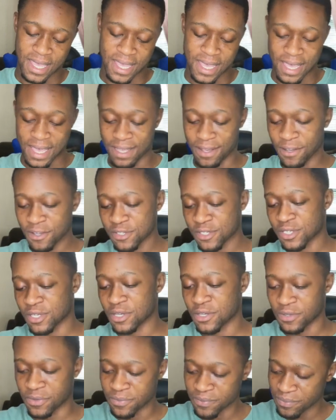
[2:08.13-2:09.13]
And
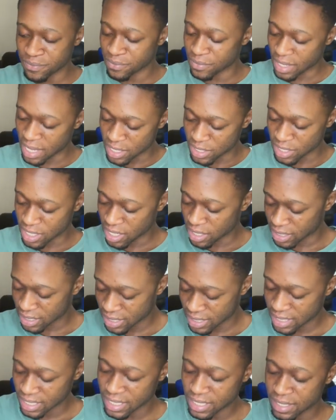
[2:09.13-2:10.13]
also, as y'all can
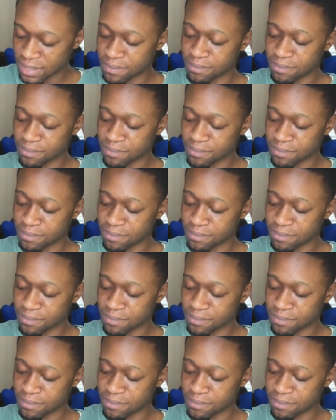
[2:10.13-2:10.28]
see,